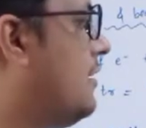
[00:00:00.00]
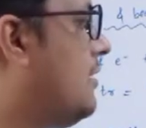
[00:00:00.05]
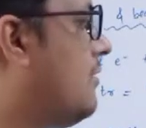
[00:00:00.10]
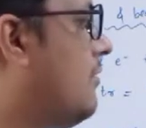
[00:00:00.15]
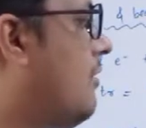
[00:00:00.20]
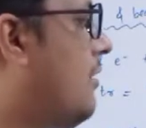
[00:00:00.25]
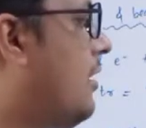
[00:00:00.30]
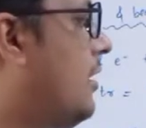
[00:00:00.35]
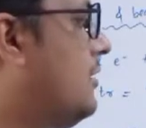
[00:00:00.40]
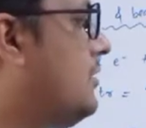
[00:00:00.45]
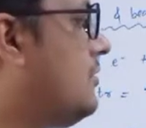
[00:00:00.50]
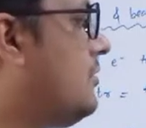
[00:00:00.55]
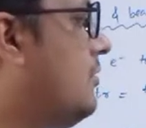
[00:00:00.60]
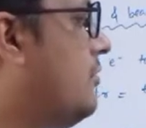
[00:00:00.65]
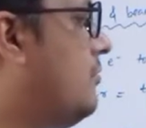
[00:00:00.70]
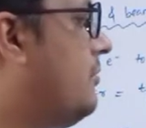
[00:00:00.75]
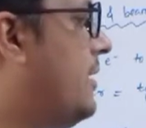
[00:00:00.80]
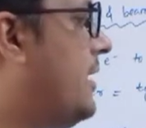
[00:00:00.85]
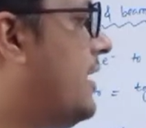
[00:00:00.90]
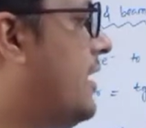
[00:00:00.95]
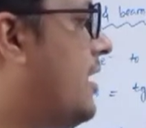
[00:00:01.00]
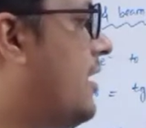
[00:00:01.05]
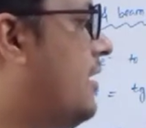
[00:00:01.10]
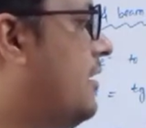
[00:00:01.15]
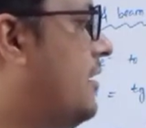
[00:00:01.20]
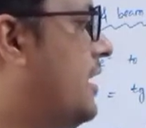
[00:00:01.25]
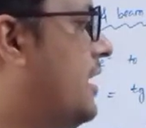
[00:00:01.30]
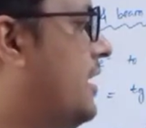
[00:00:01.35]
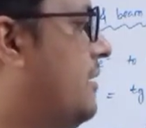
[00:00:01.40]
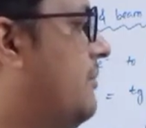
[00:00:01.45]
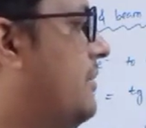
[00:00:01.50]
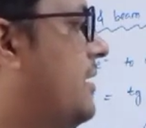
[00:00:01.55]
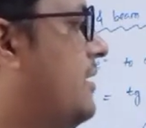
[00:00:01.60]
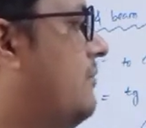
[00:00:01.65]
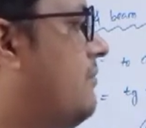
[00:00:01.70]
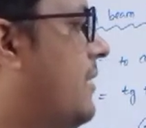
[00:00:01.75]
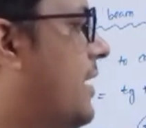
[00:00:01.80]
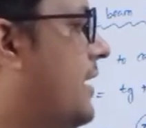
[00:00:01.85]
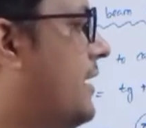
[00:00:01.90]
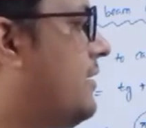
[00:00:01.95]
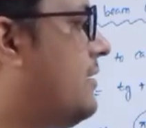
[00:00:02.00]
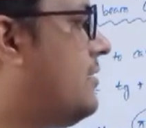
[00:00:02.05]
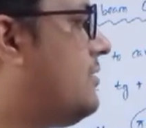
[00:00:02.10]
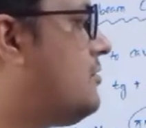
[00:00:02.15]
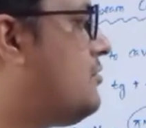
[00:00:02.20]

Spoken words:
cos omega Tb minus